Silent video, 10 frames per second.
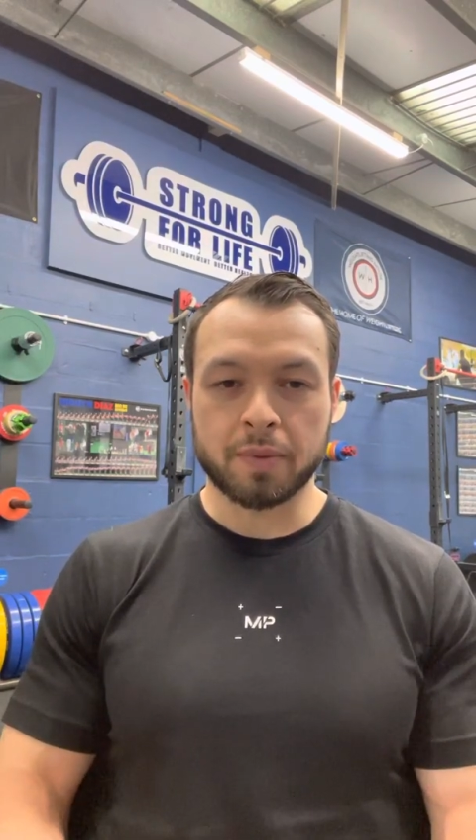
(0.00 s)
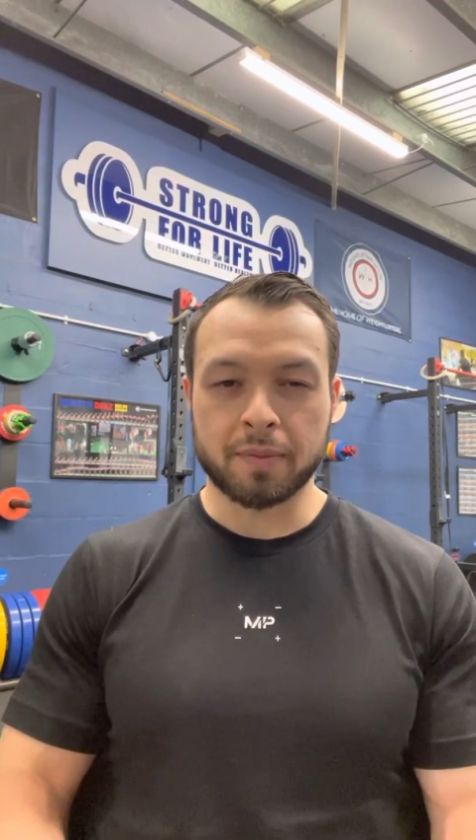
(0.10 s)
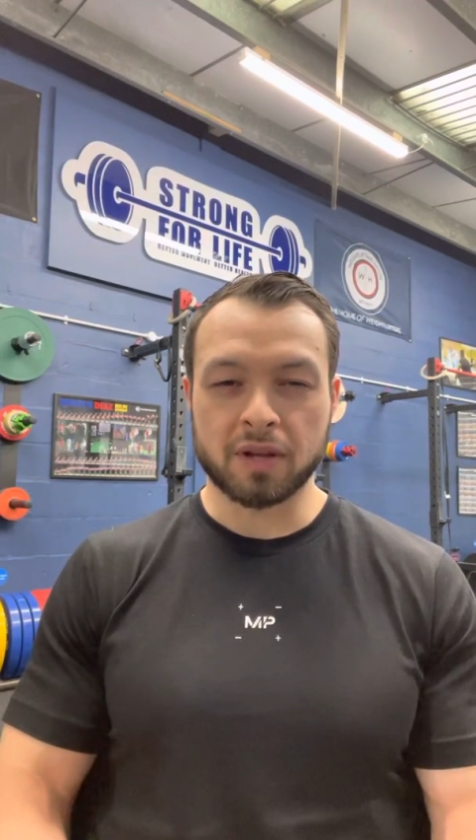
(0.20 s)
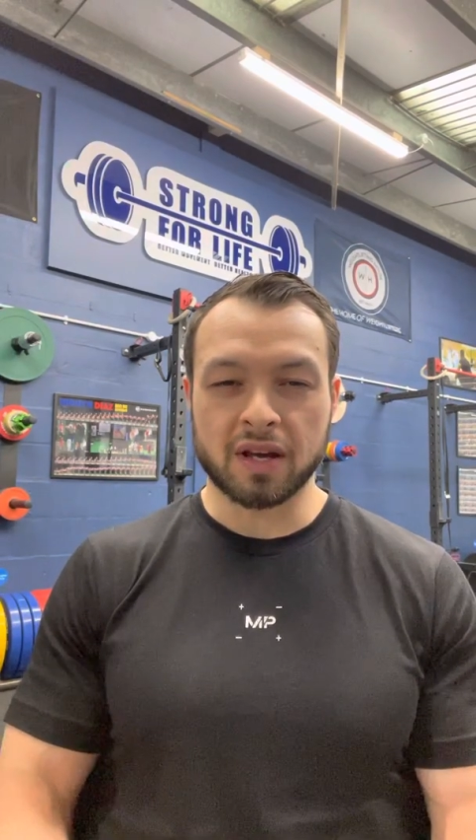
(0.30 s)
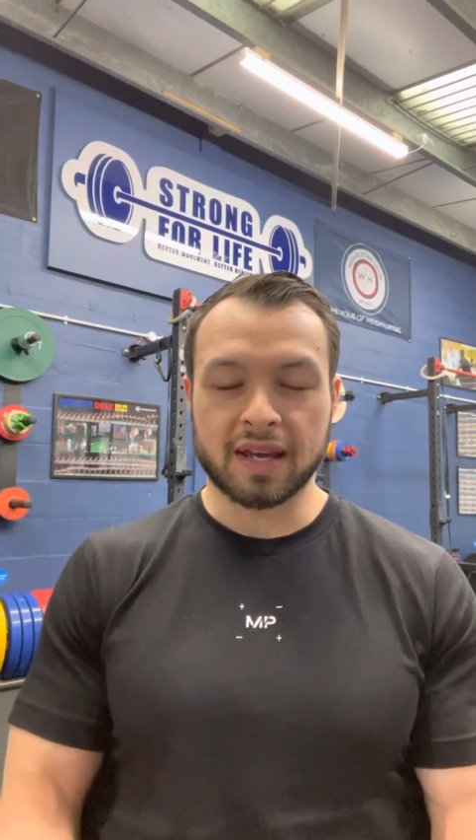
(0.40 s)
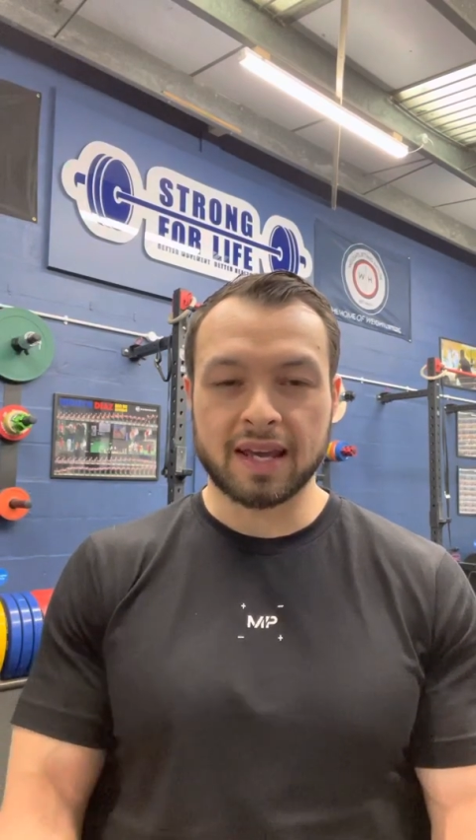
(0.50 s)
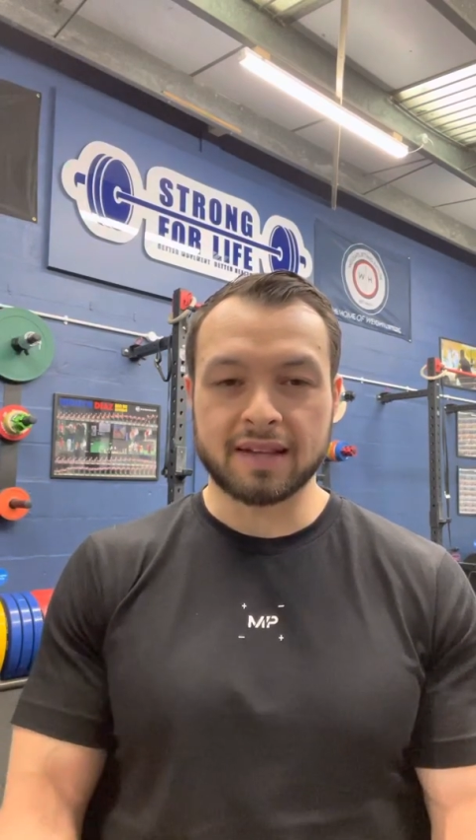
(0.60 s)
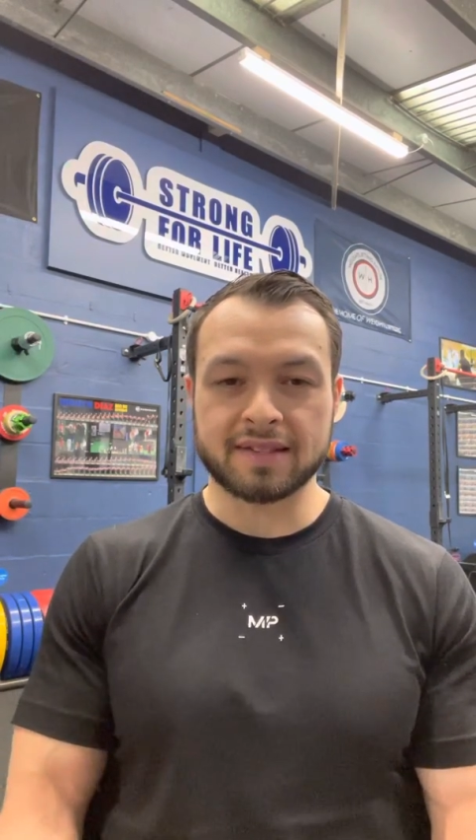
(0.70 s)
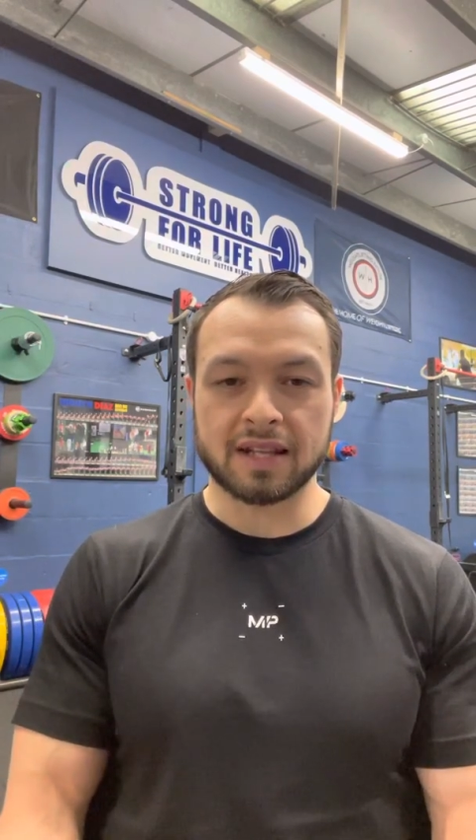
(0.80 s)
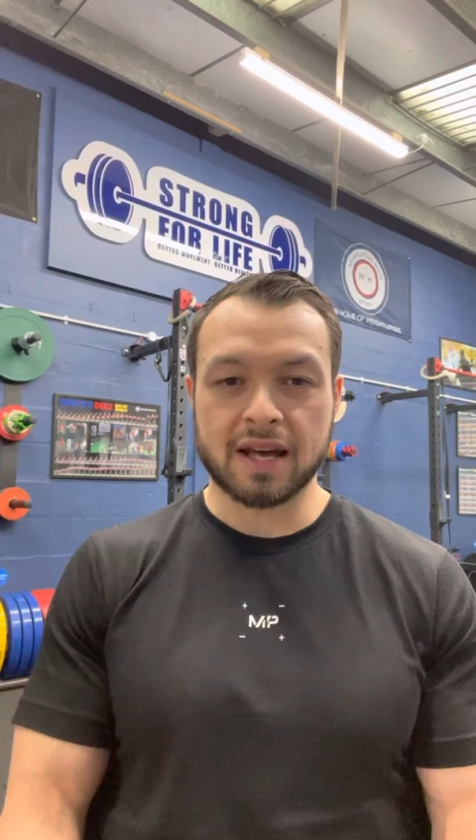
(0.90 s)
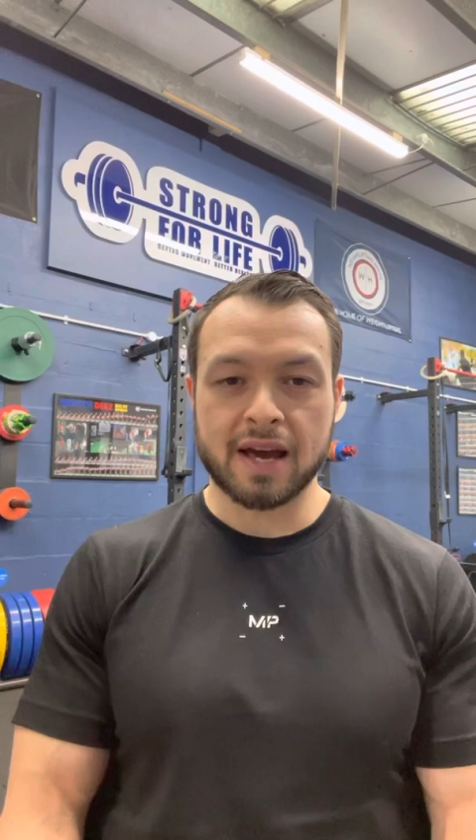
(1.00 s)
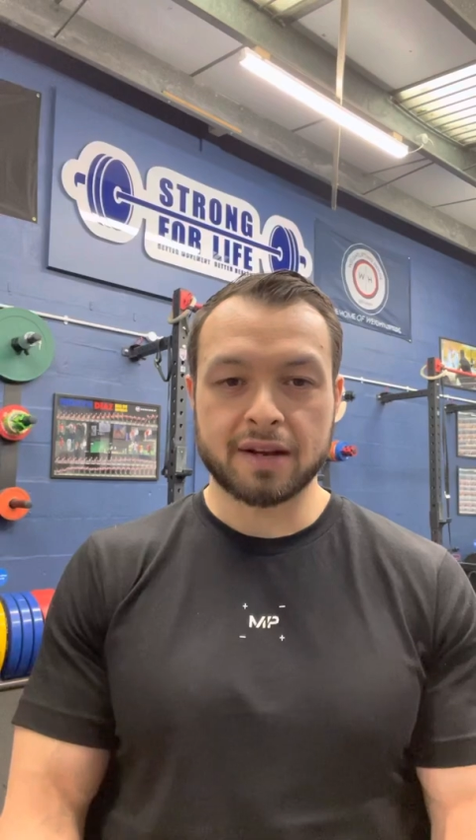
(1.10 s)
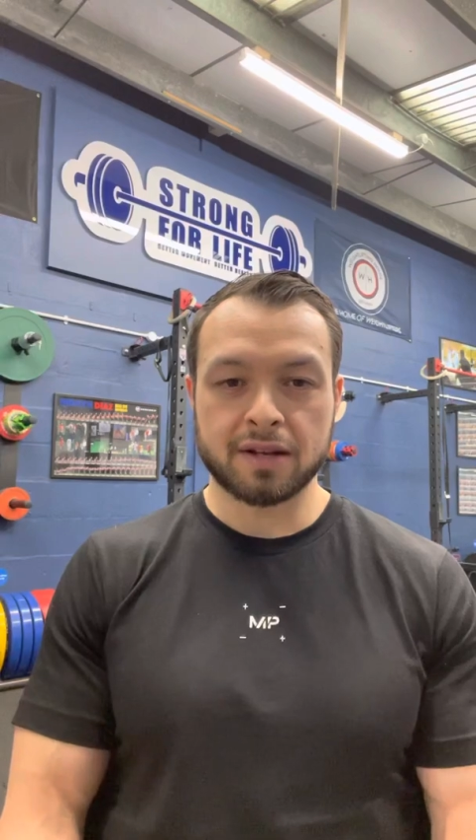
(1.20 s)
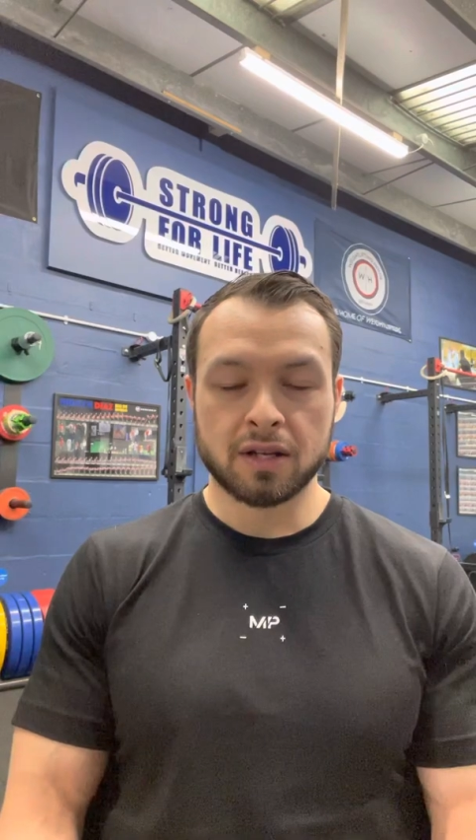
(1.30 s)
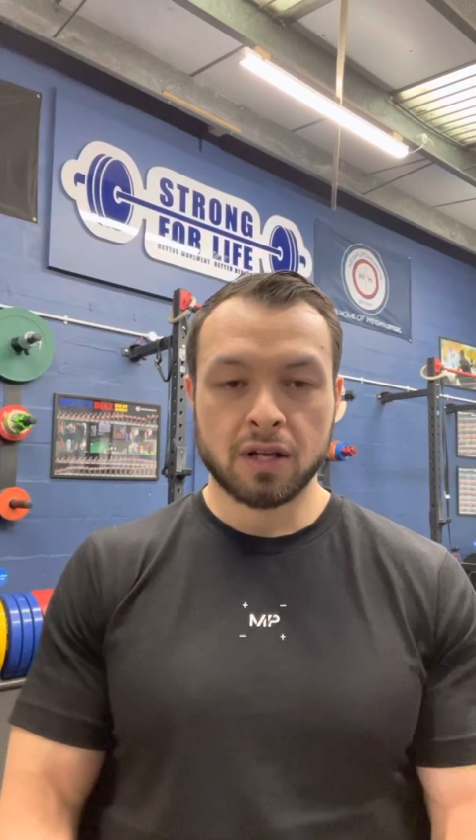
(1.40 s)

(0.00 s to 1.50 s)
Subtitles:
people that are keen to learn.